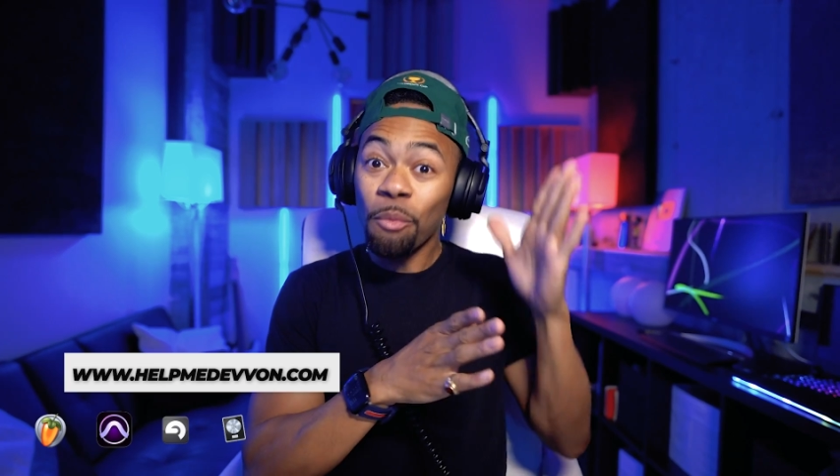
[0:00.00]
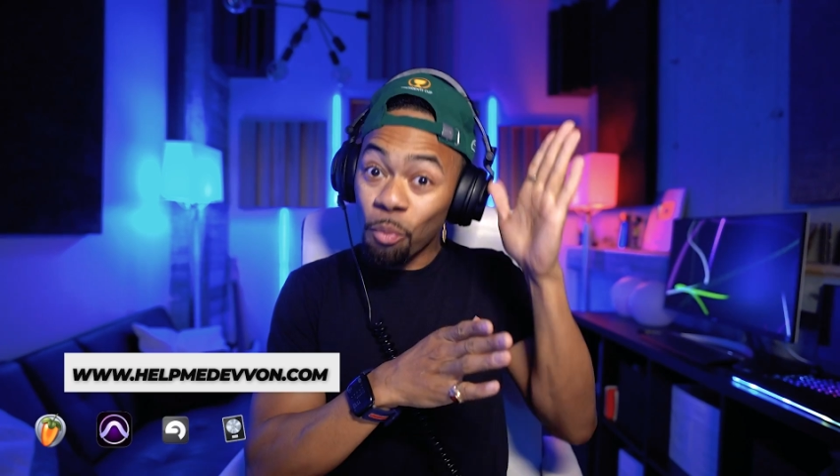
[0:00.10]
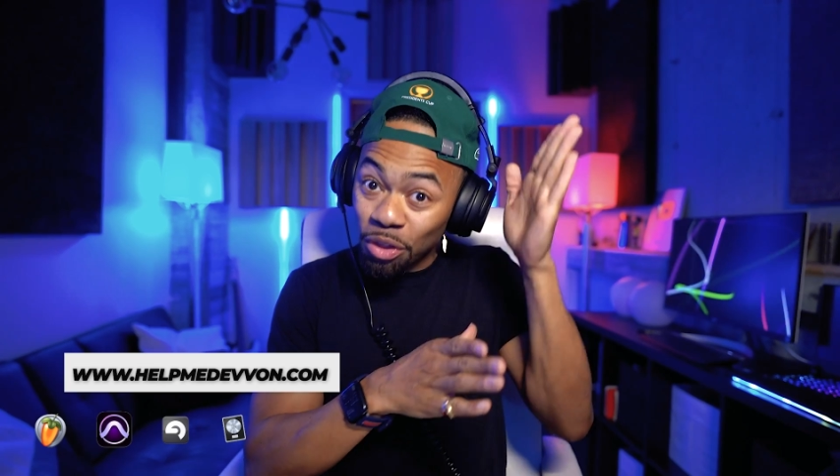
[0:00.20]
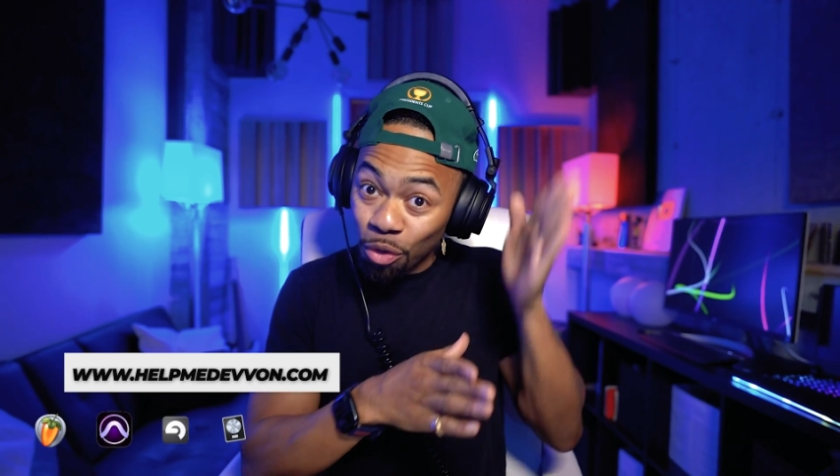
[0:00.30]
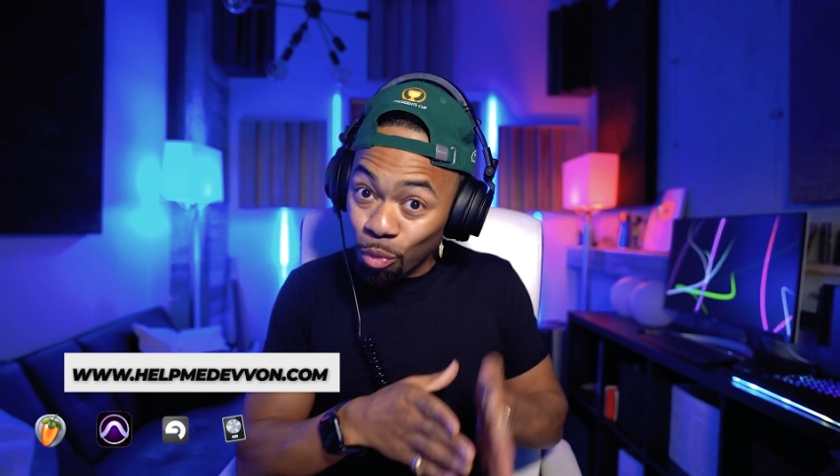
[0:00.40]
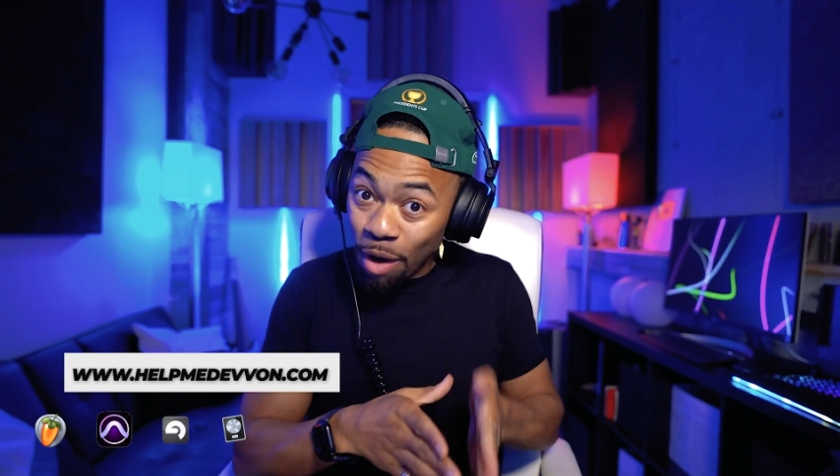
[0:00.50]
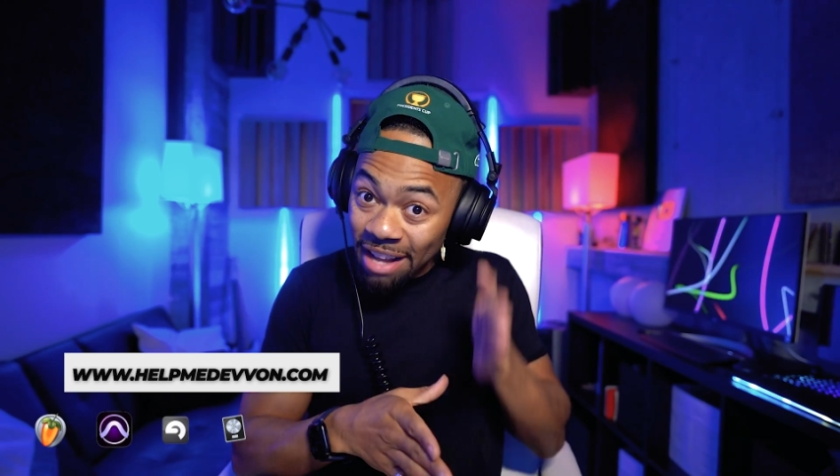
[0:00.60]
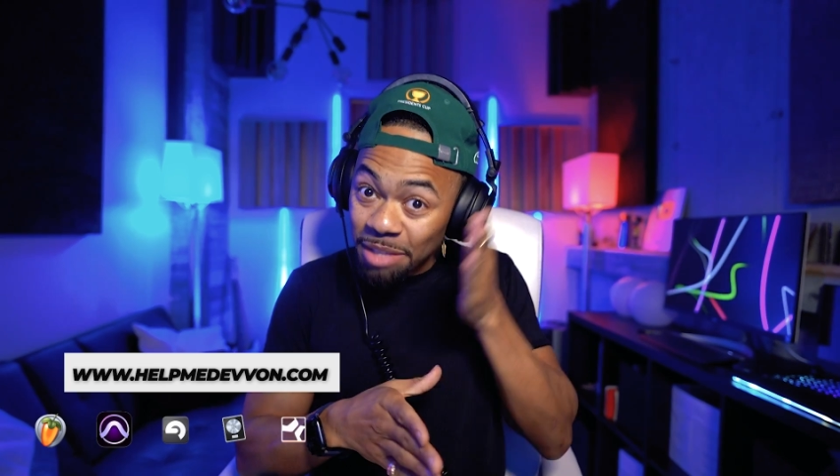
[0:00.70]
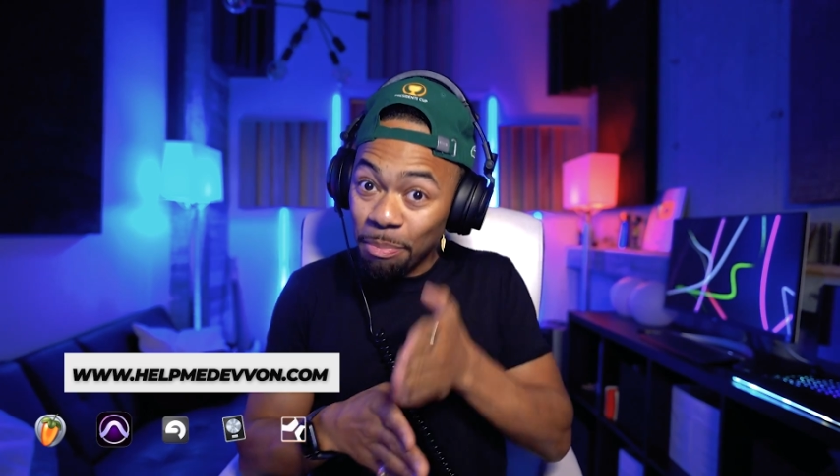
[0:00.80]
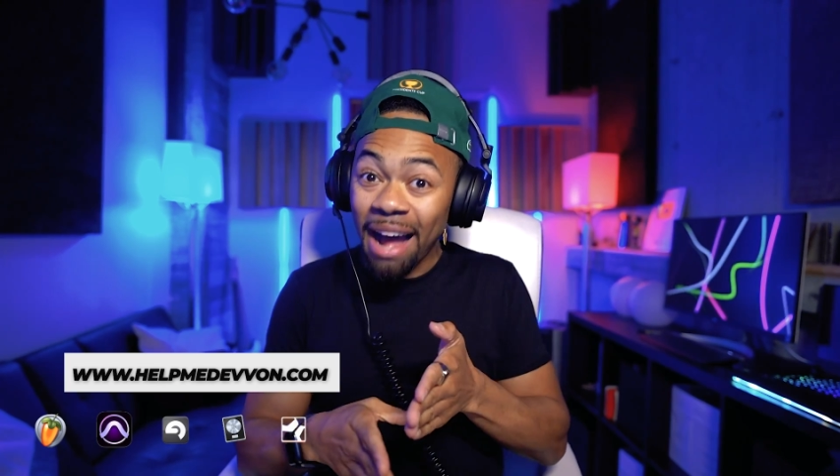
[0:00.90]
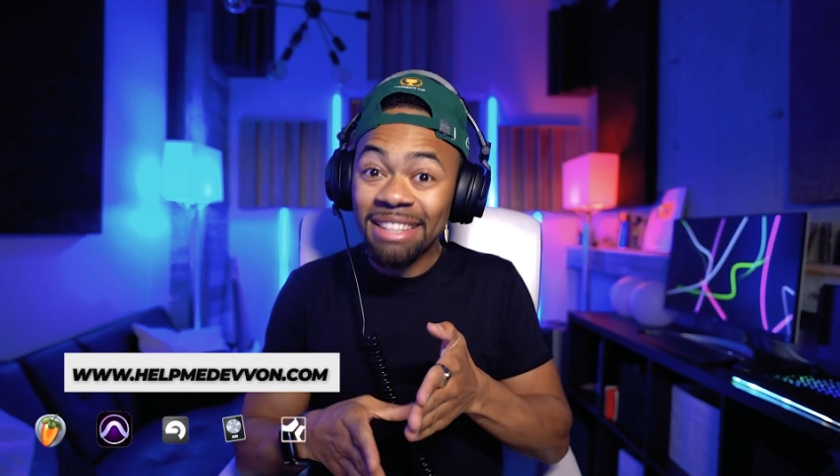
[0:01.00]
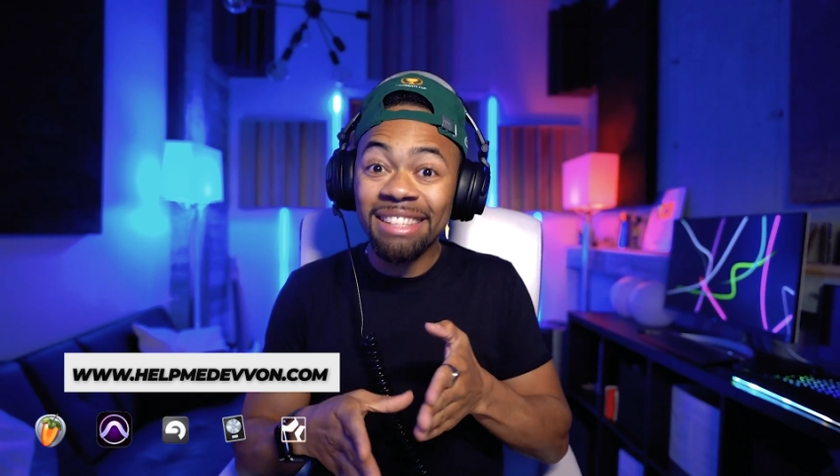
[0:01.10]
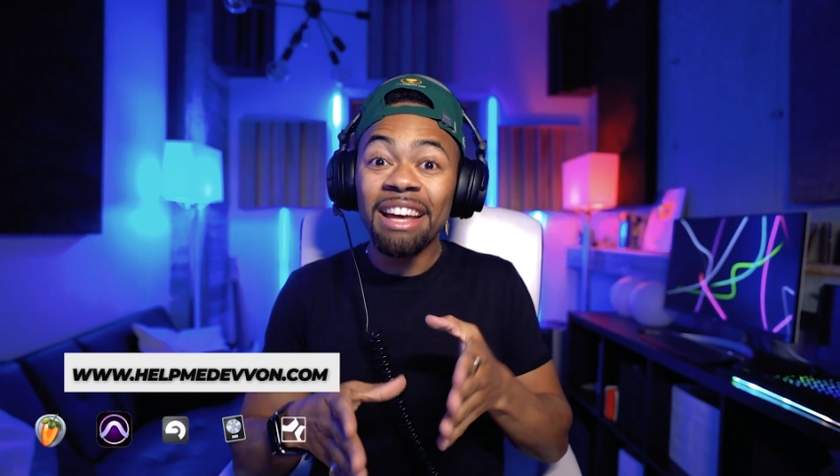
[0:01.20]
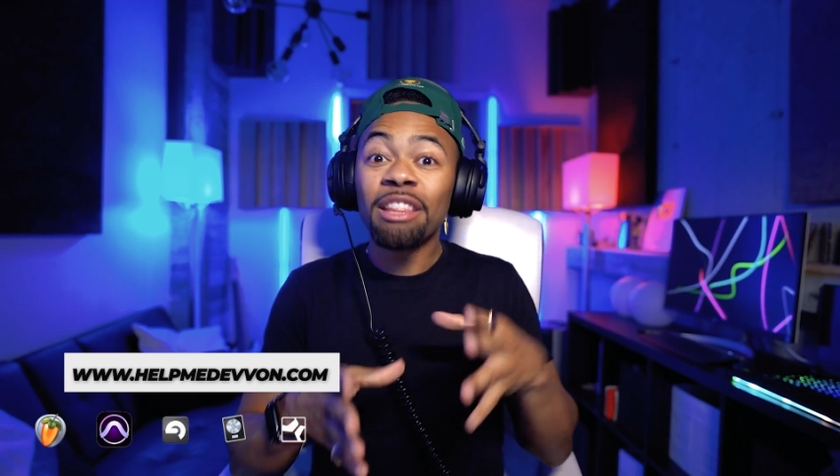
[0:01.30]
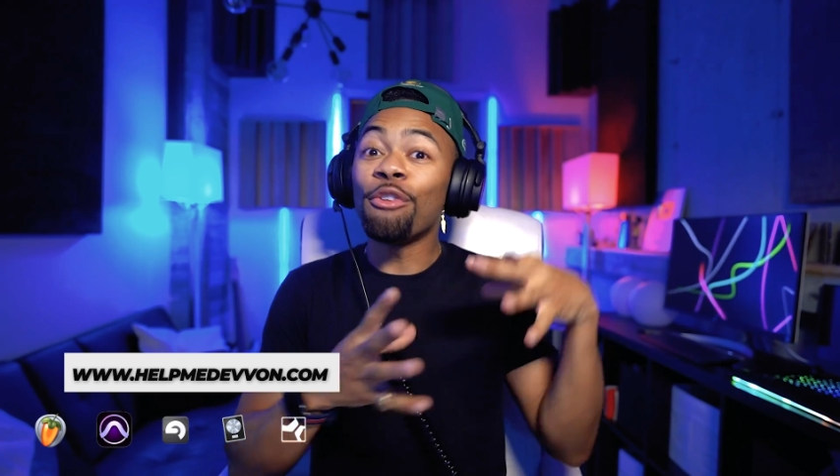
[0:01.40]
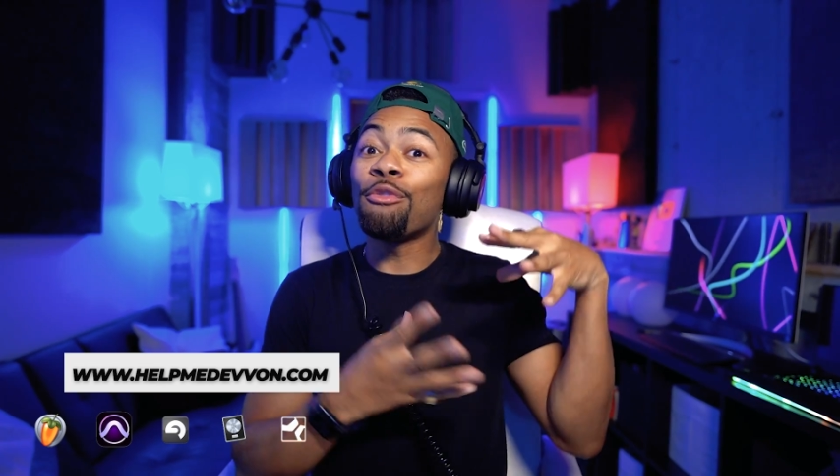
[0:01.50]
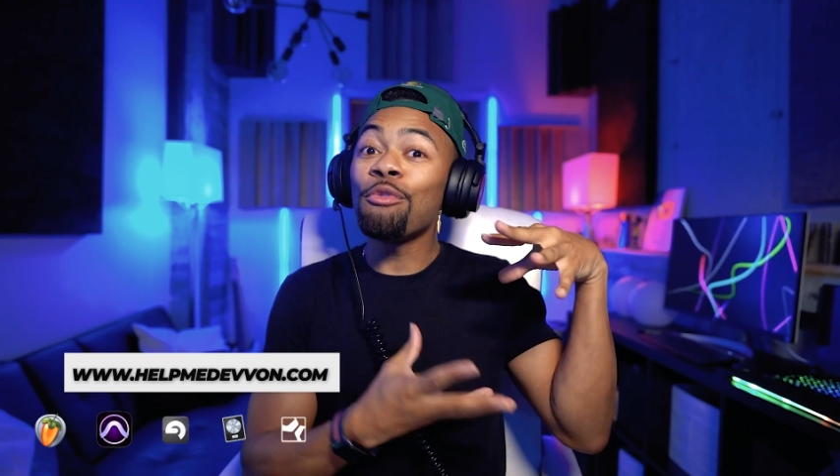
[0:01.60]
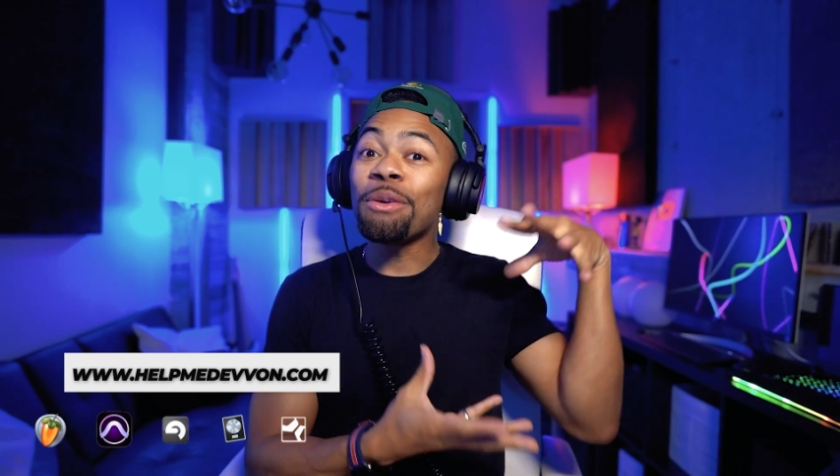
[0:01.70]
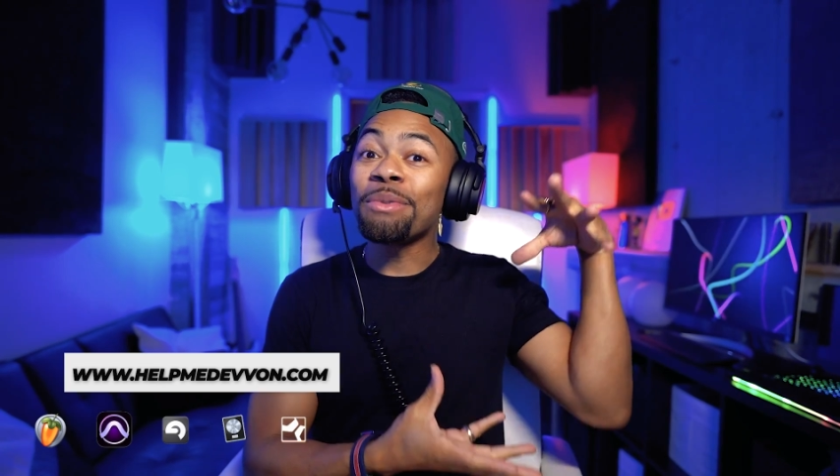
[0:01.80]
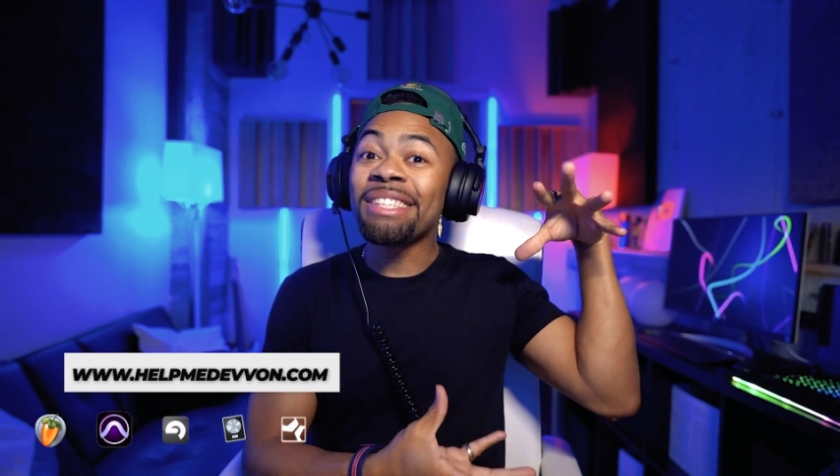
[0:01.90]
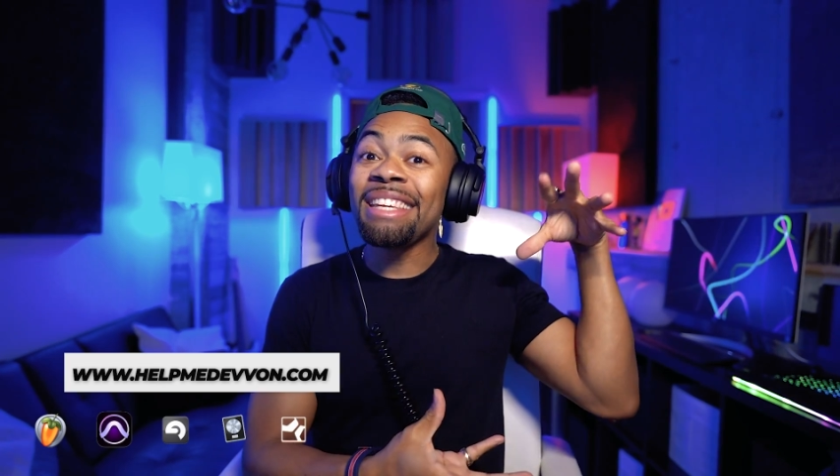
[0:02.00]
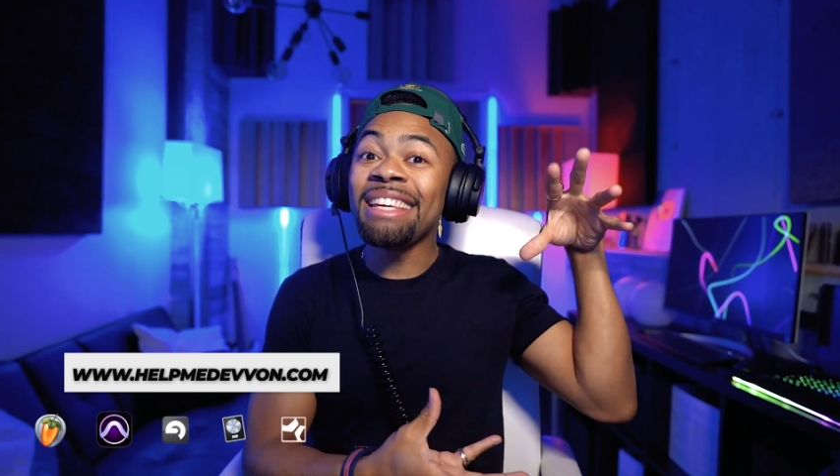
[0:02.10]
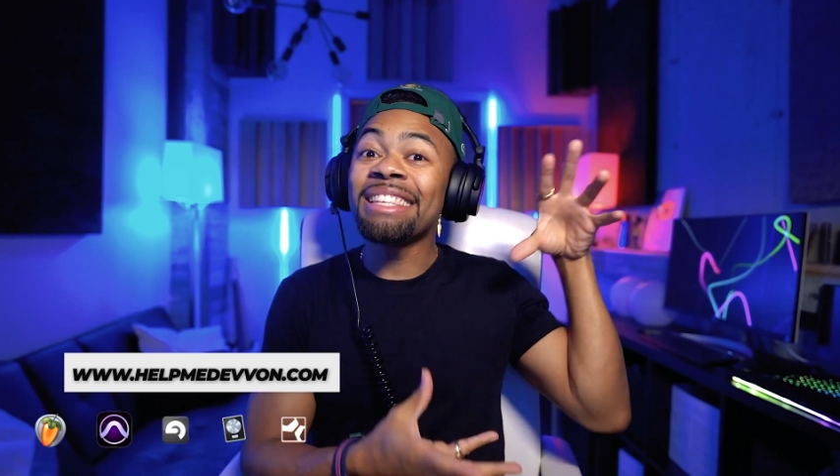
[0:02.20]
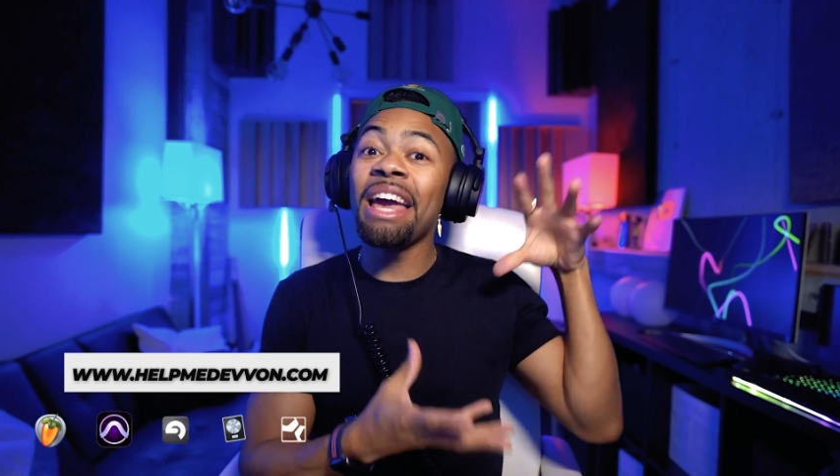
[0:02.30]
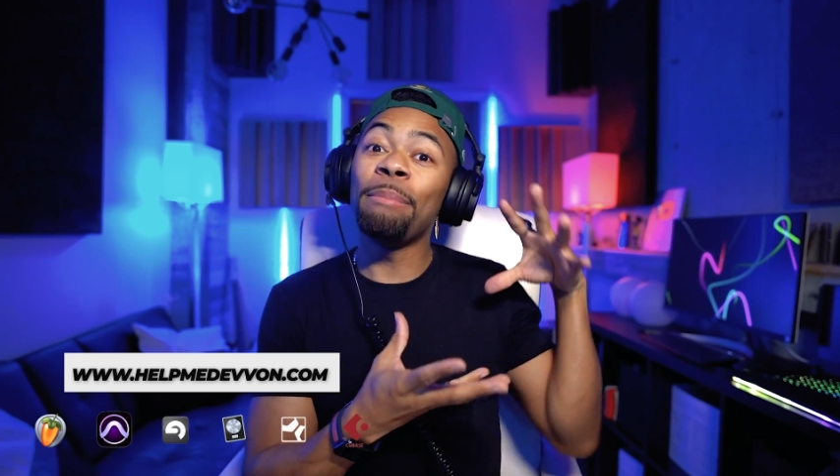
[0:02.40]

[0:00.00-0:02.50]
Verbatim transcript: with the red spots, the frequencies